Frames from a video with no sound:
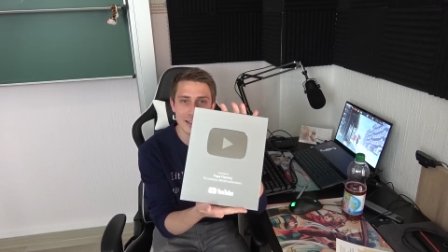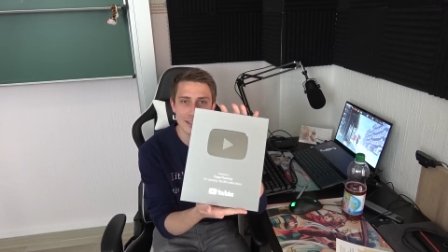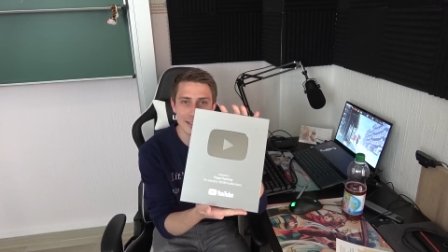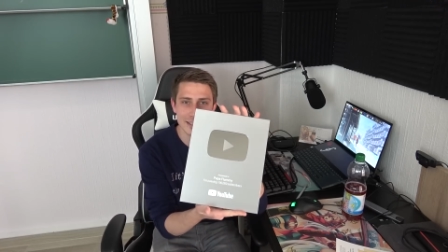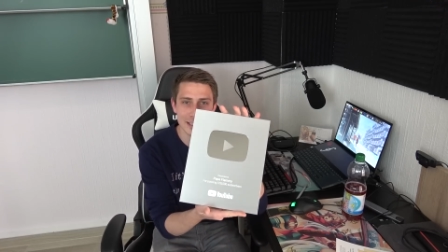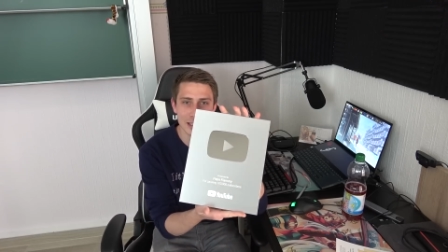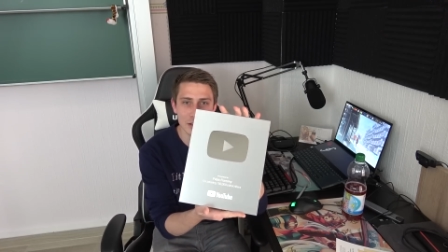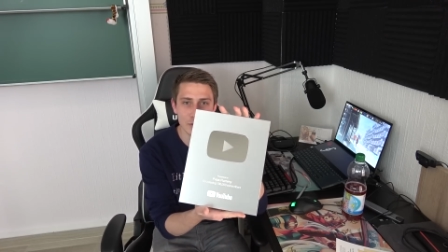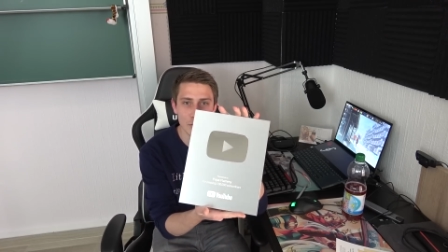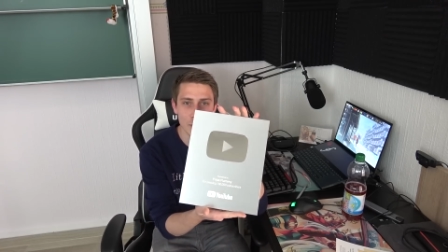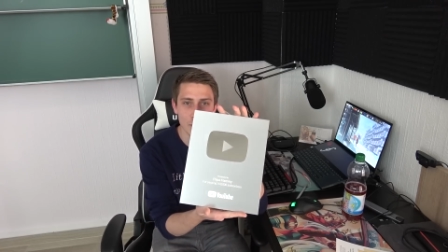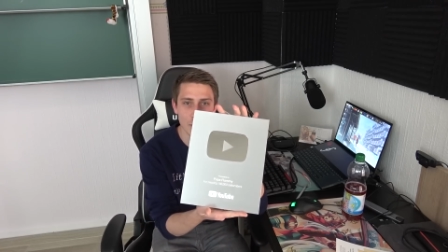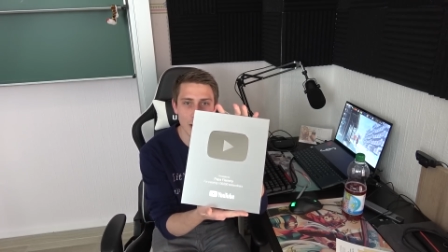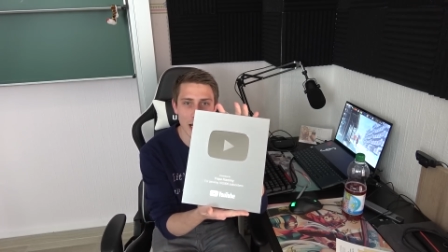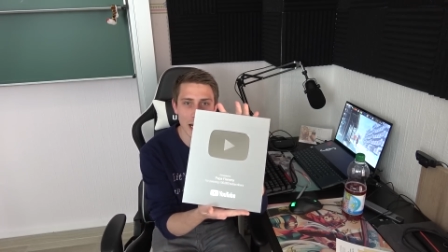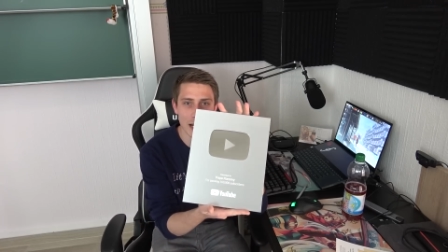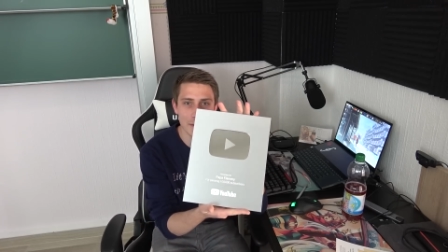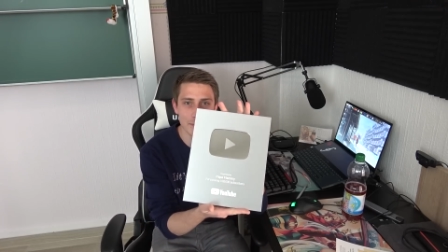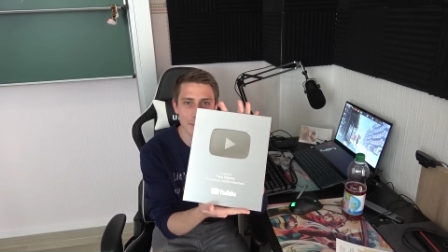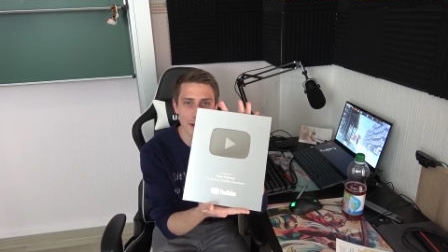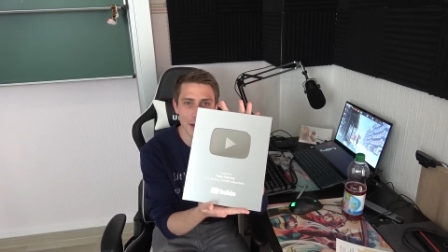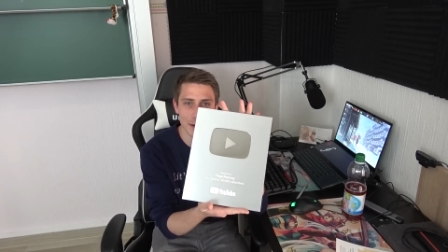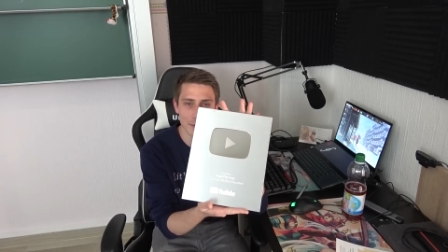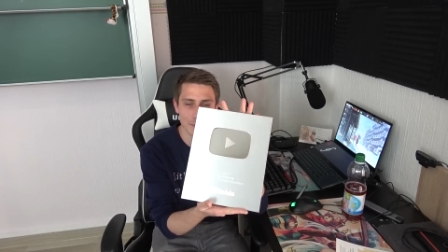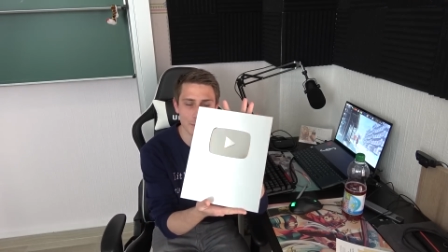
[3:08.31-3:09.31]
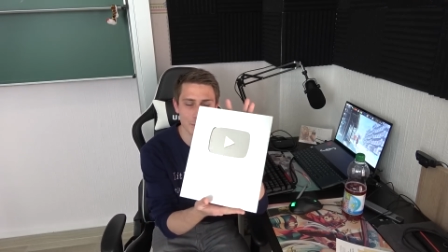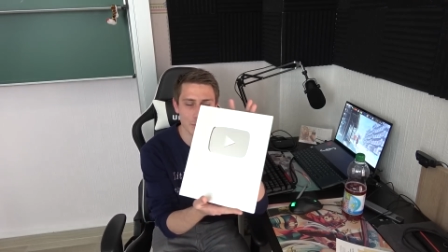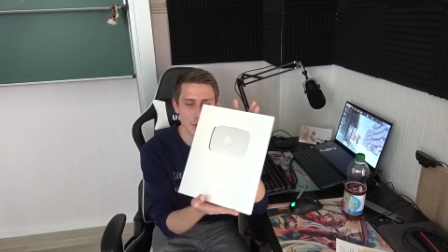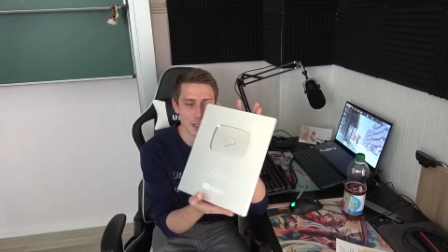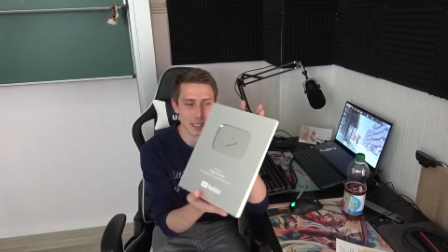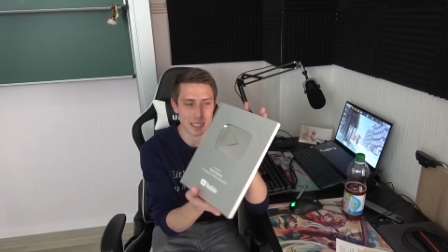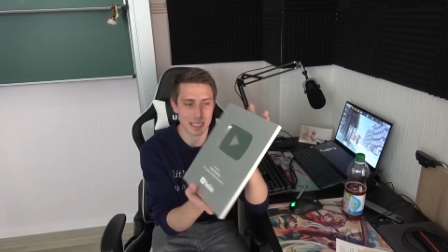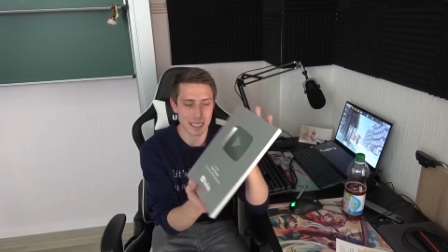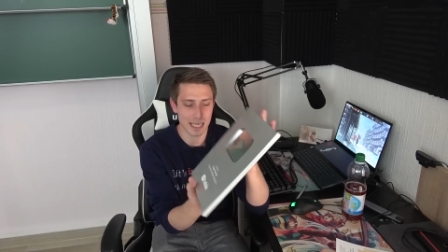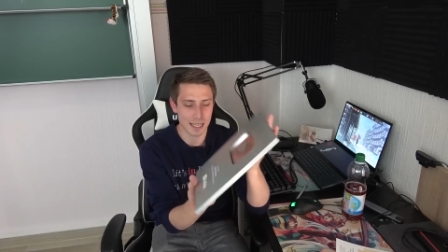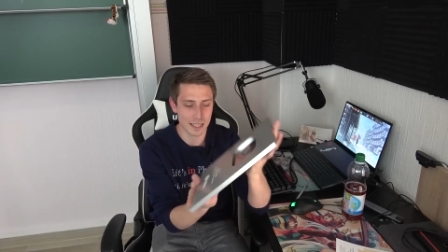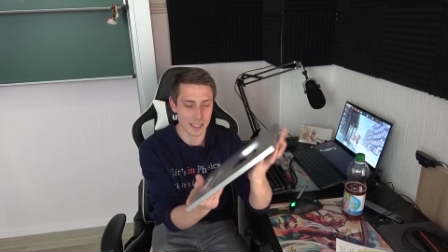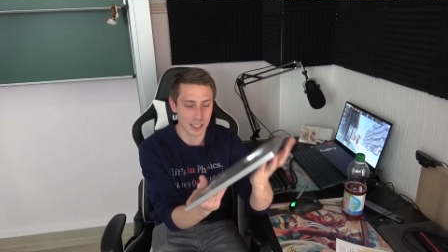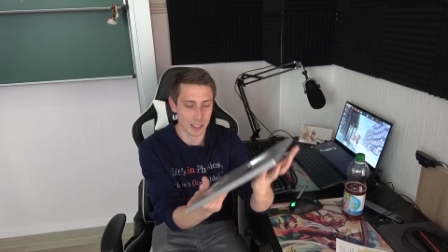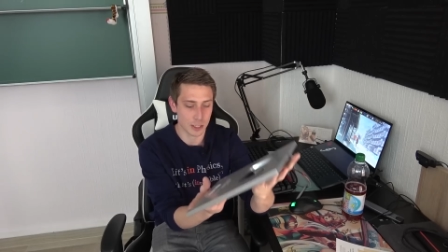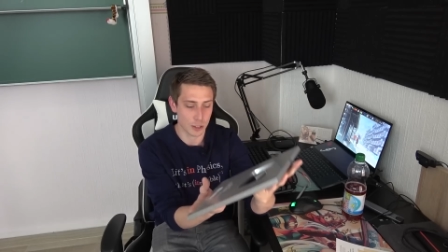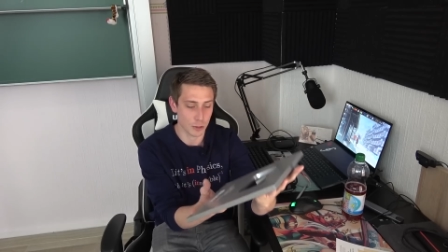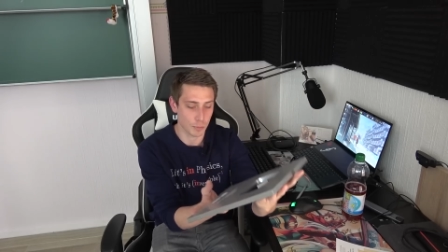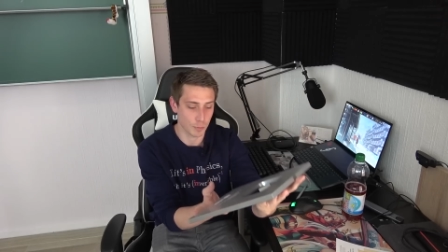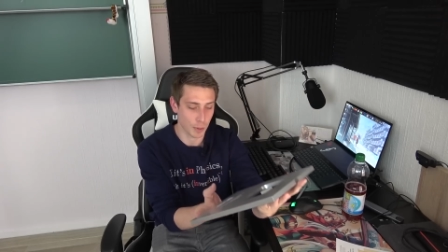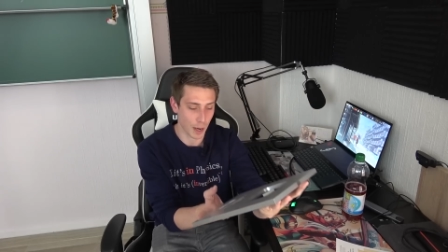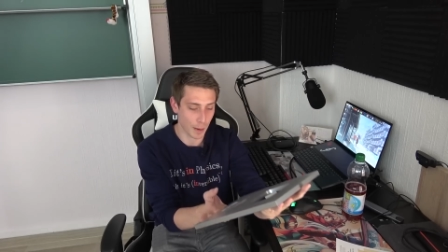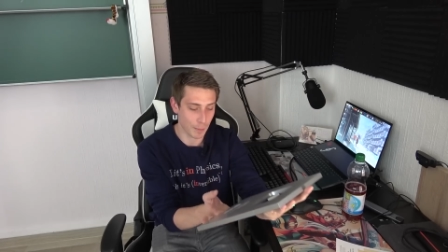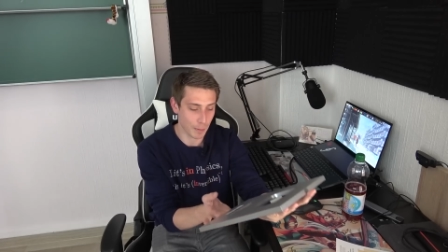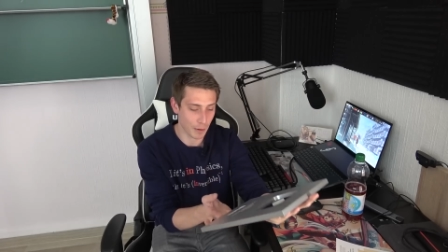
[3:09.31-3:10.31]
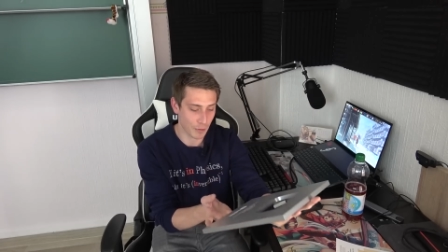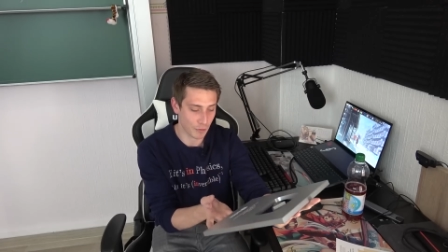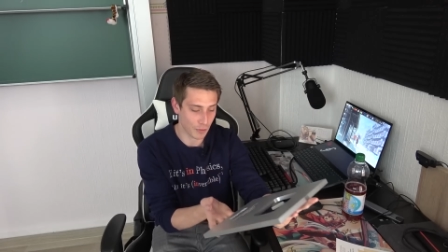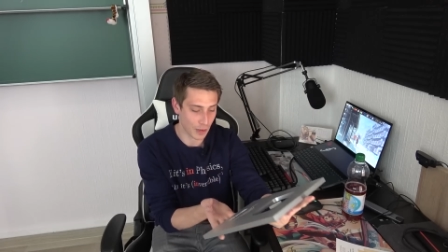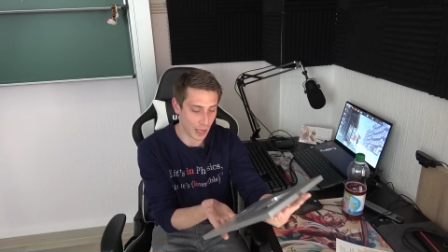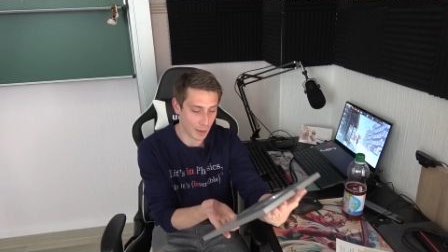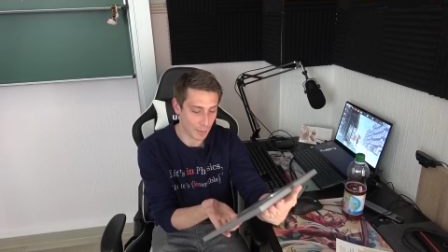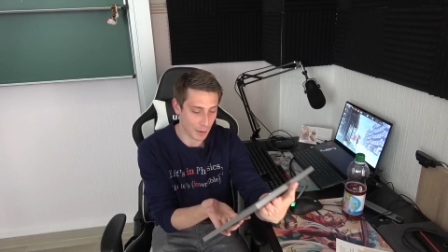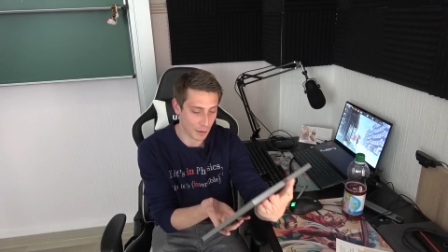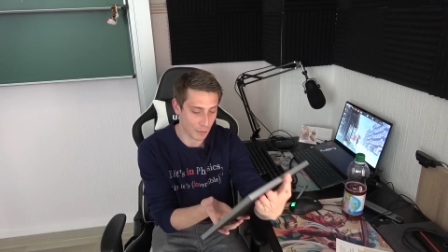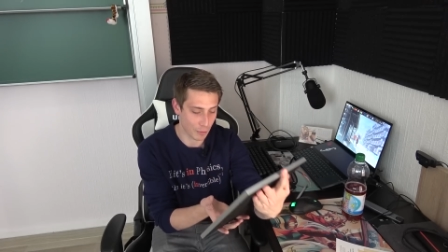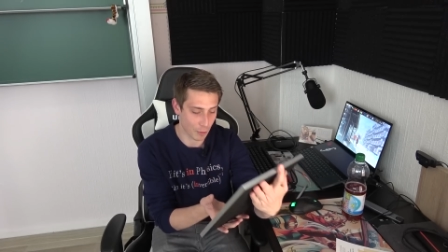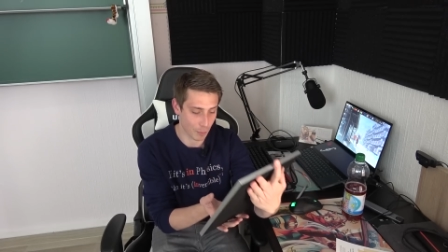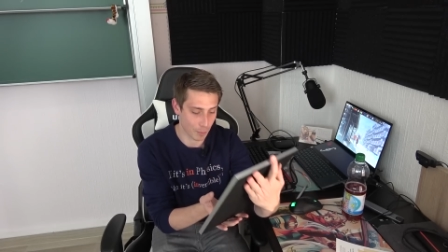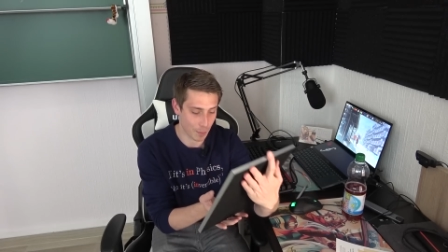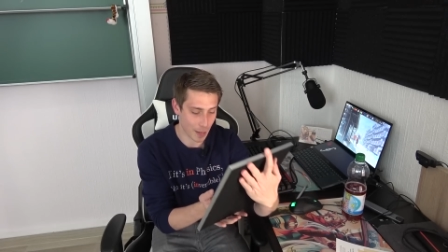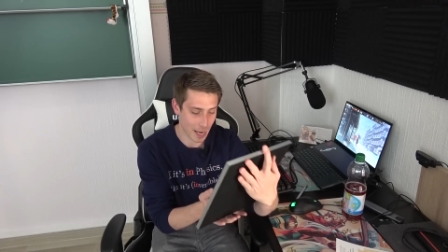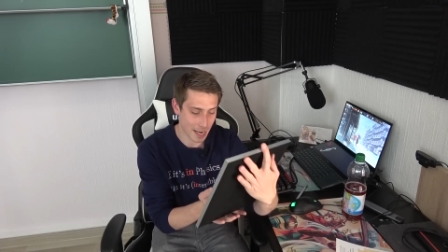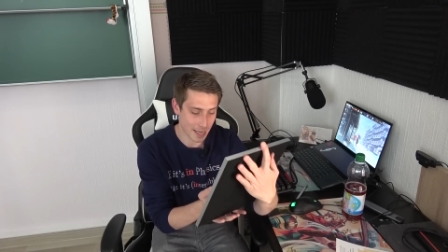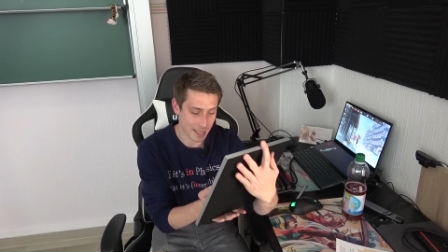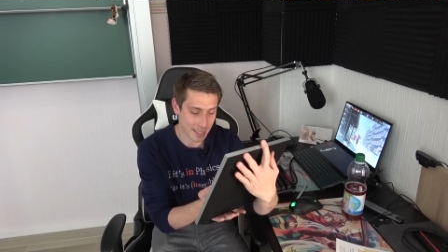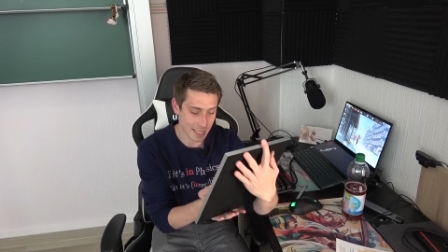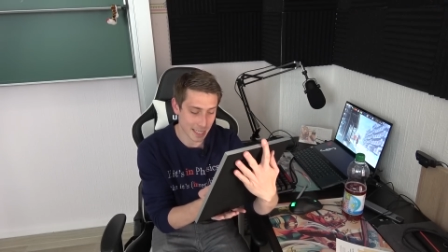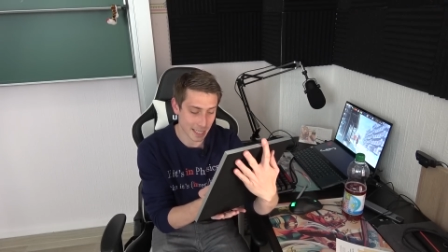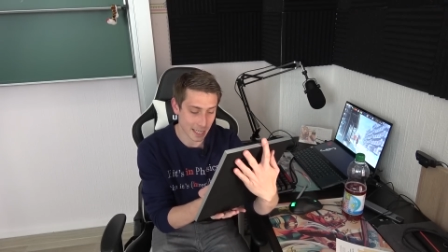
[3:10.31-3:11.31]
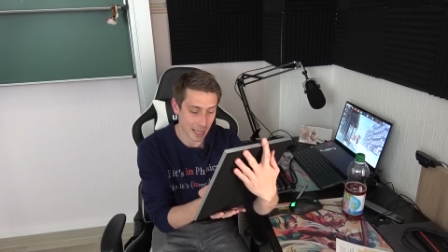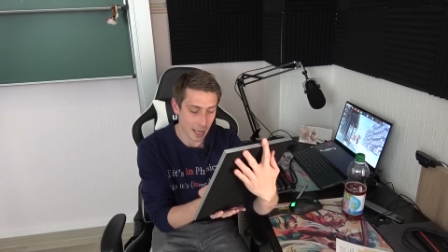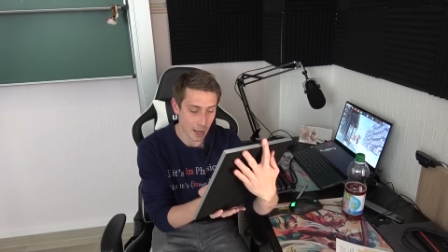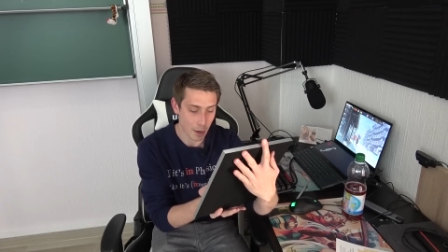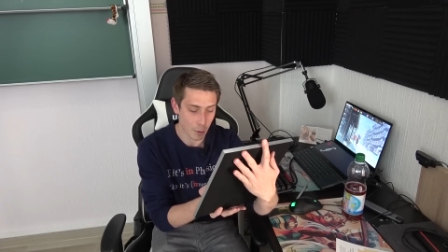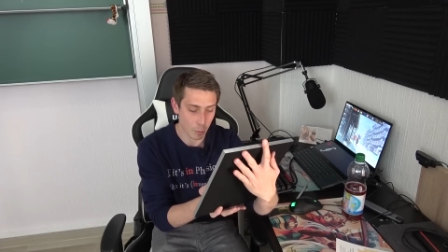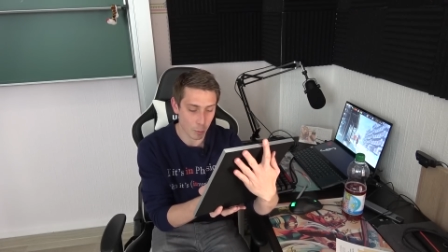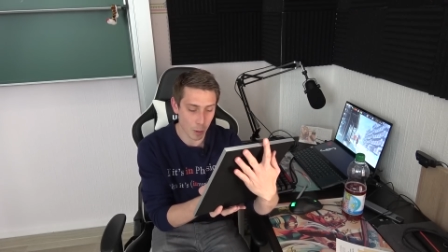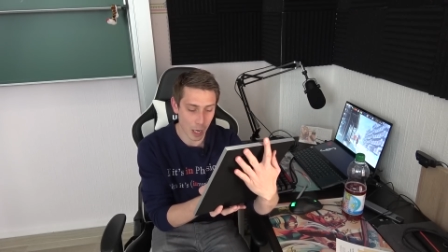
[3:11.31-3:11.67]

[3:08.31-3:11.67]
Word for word: silver play button presented to Papa Flammy for passing